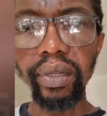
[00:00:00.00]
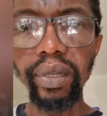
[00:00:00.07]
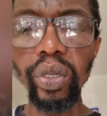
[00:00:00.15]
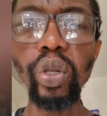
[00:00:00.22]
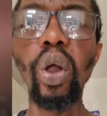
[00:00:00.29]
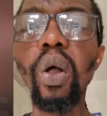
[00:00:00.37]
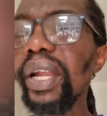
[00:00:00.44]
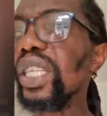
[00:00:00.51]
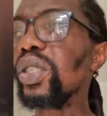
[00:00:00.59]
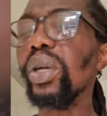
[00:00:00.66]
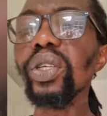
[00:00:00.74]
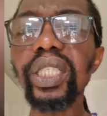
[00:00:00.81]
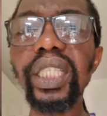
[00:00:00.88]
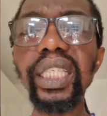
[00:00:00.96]
No one is
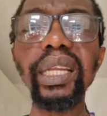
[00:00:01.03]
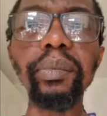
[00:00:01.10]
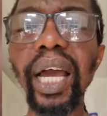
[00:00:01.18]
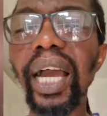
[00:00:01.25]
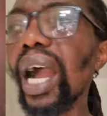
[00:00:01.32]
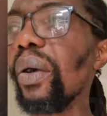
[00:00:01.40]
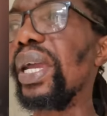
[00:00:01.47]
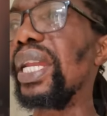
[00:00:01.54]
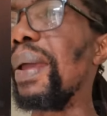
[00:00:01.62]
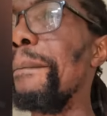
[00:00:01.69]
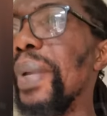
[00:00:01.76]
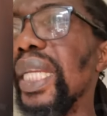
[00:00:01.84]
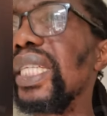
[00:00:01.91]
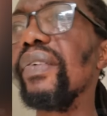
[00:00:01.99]
going to sit in Mnangagwa in a
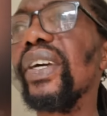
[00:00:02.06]
meeting